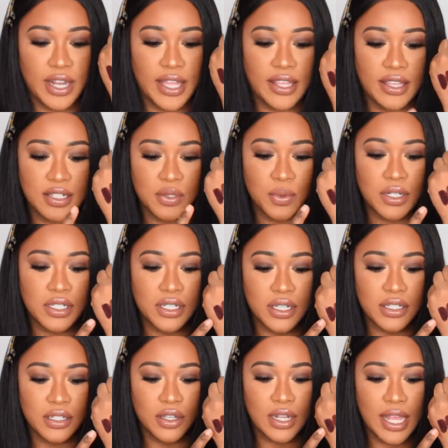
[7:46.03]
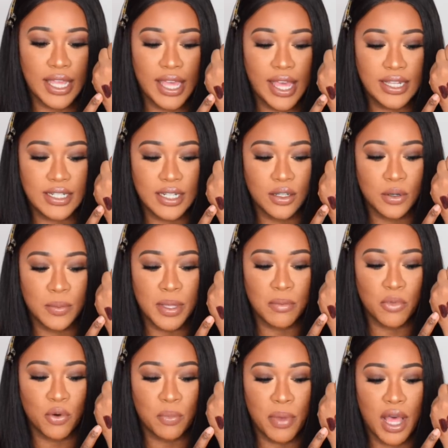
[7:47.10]
Like this one does look like it has a little bit
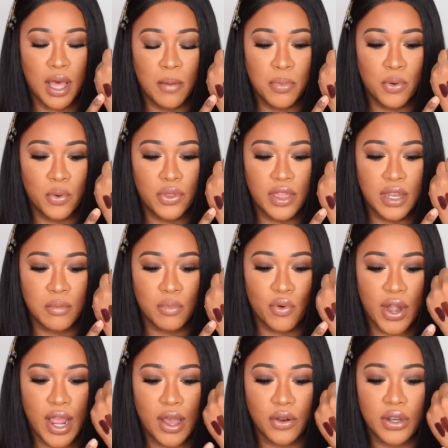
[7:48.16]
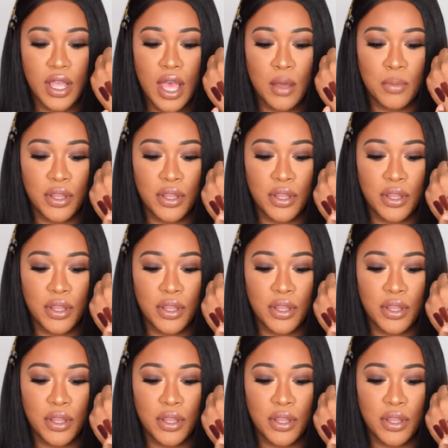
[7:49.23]
more purple than brown,